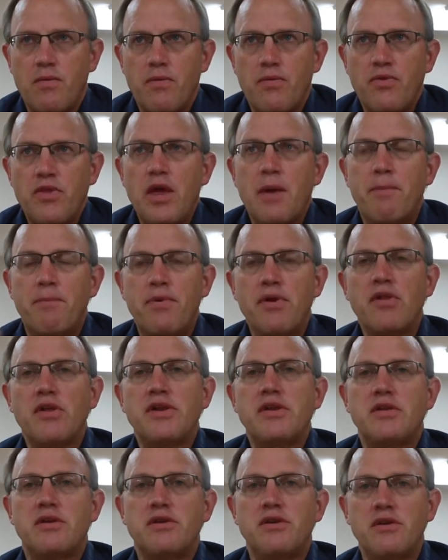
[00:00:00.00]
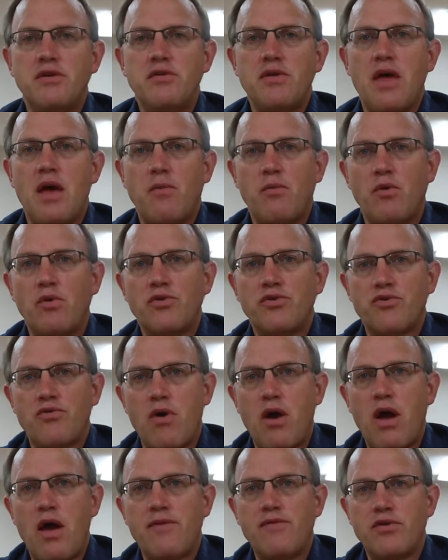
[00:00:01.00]
the ability to do that will
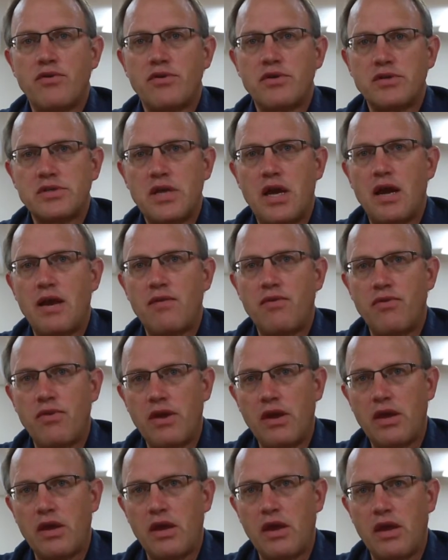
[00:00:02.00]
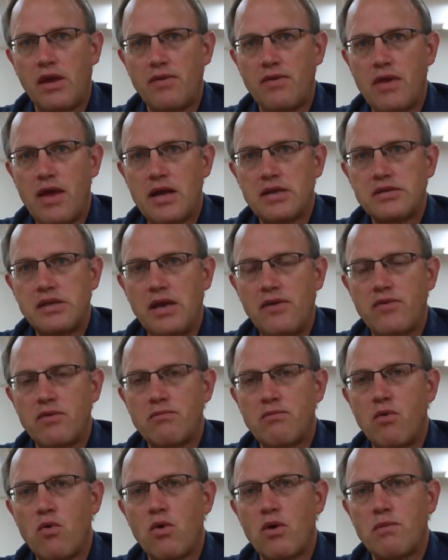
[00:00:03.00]
drive your design thinking, and that's even
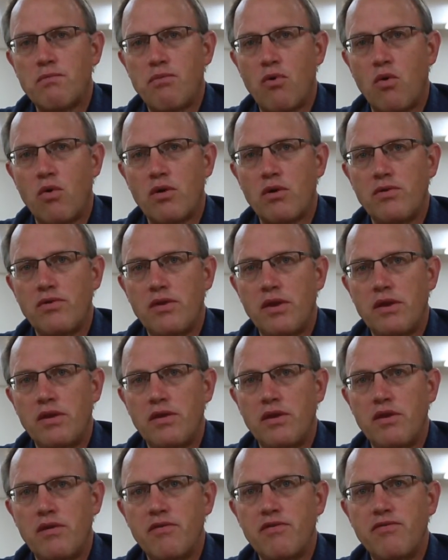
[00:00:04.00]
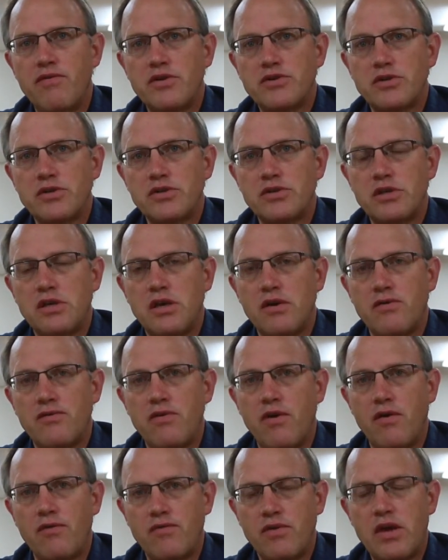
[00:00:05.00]
more important than the efficiency of
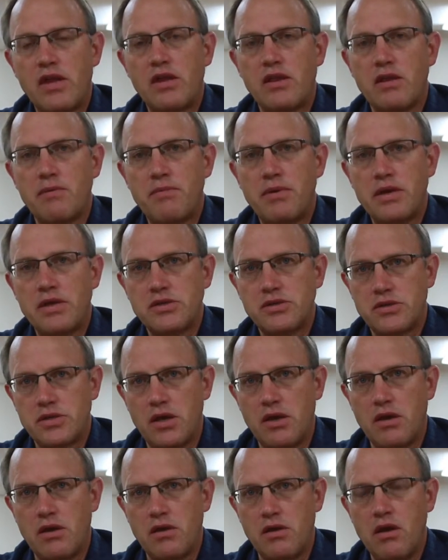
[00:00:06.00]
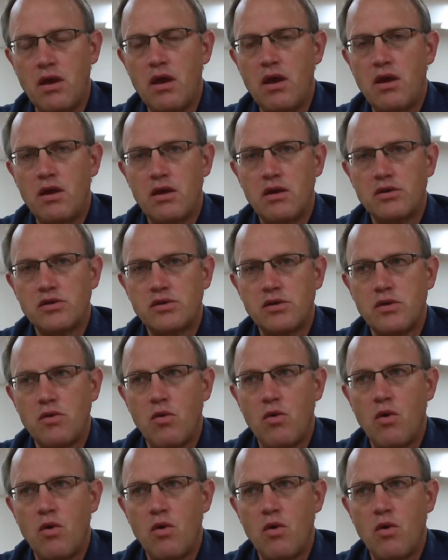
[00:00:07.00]
getting the piece done. Is